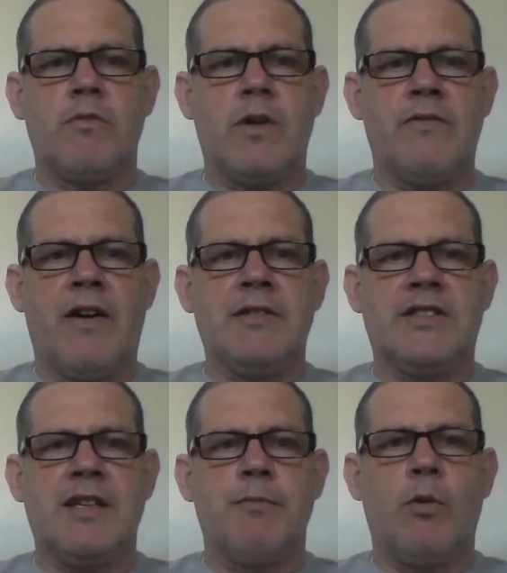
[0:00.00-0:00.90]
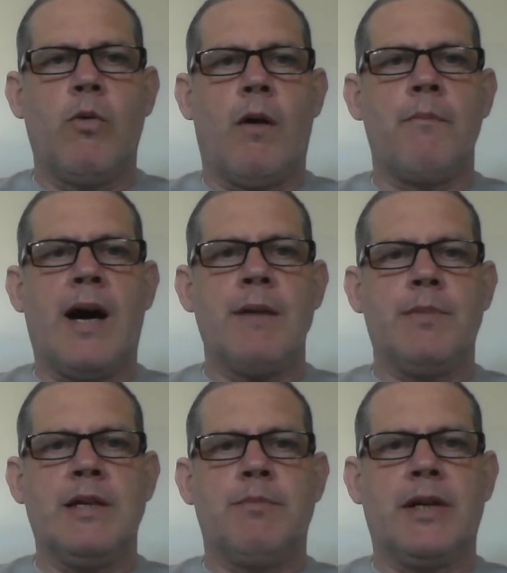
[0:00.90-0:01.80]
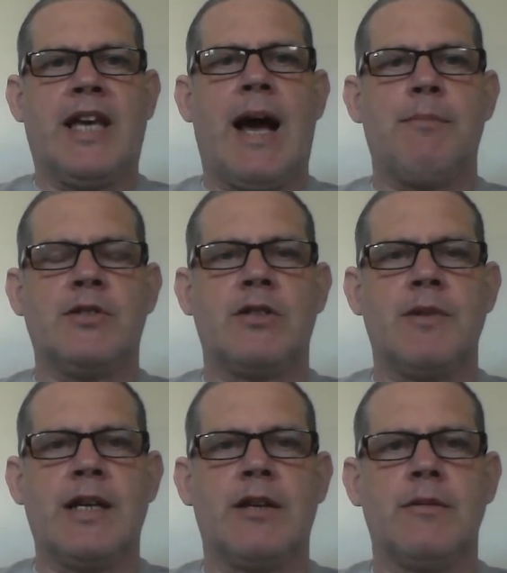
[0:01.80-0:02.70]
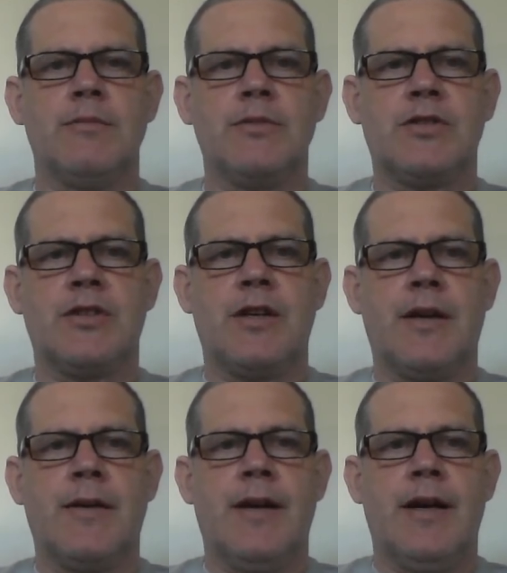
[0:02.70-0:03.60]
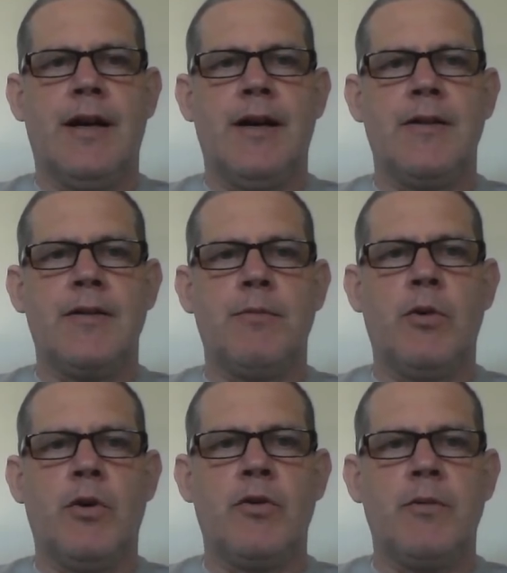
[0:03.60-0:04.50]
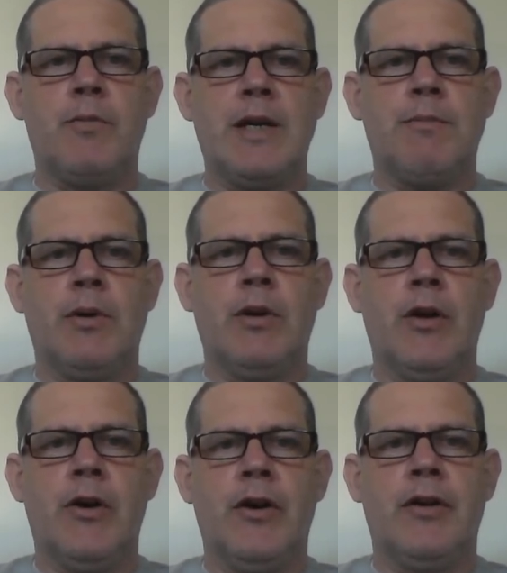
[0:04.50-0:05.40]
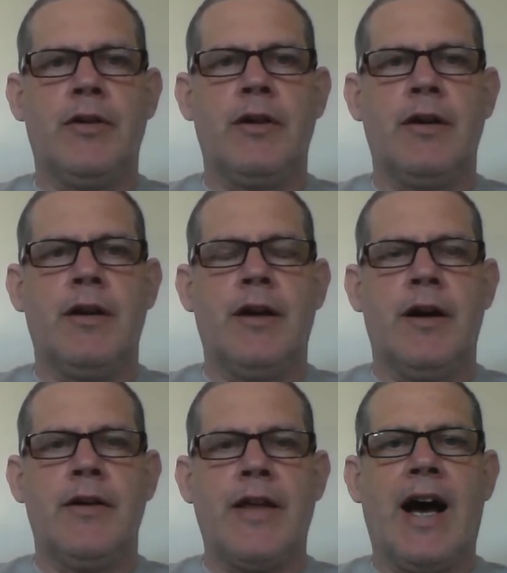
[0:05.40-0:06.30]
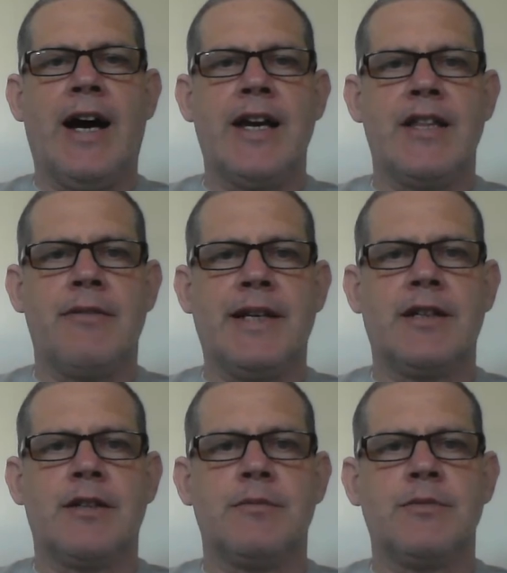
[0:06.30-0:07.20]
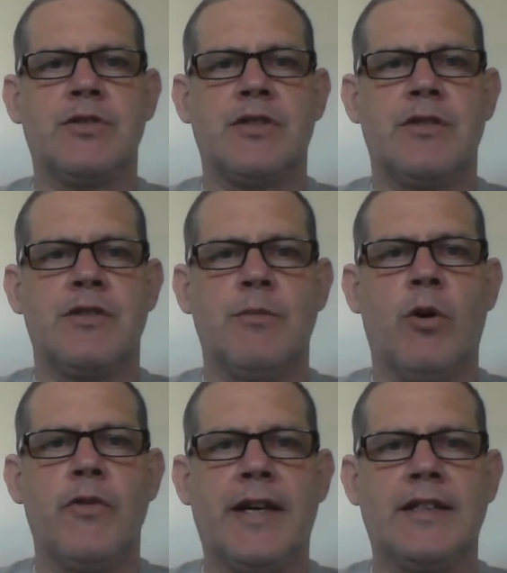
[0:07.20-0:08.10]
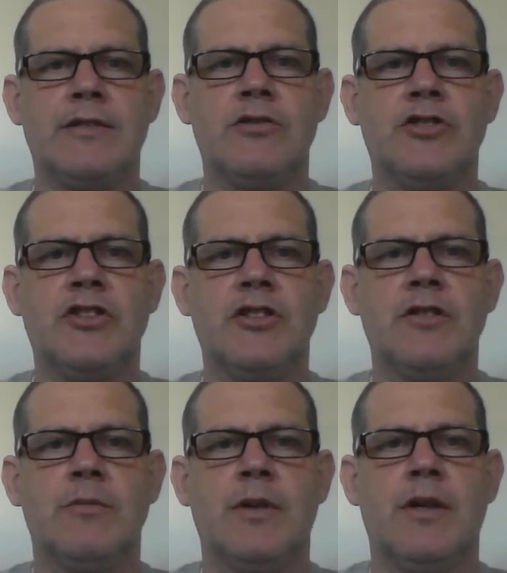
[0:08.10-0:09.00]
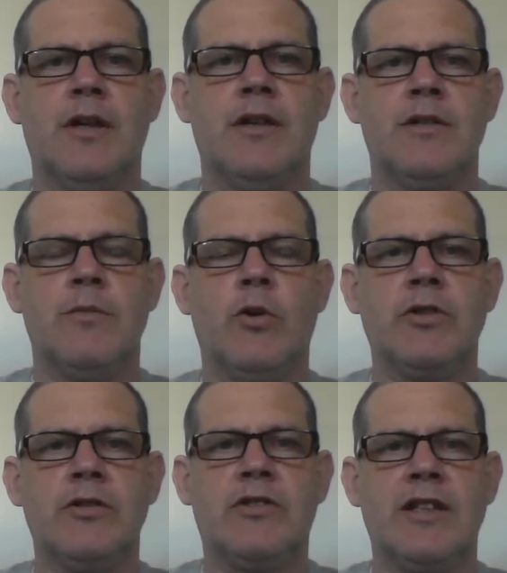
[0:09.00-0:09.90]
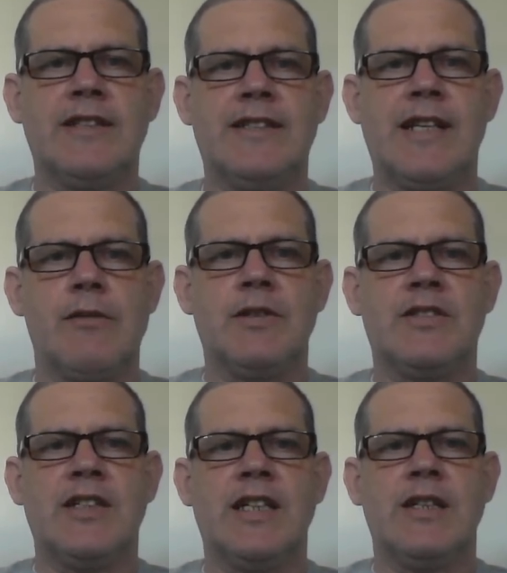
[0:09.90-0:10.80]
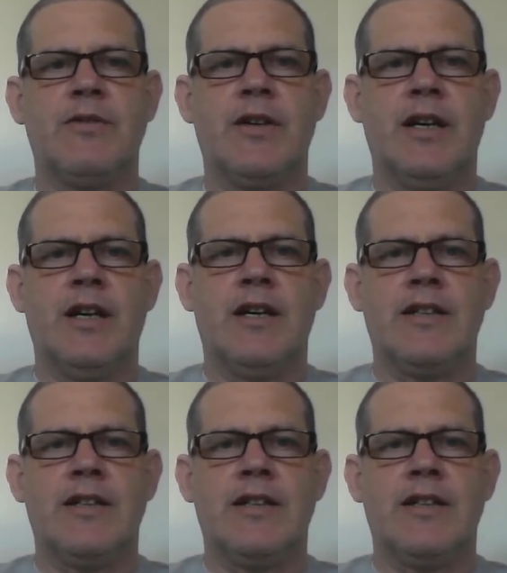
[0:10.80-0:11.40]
a very simple one might be per capita incomes. The more that people earn, the higher their incomes, the more they consume, the more utility they receive, the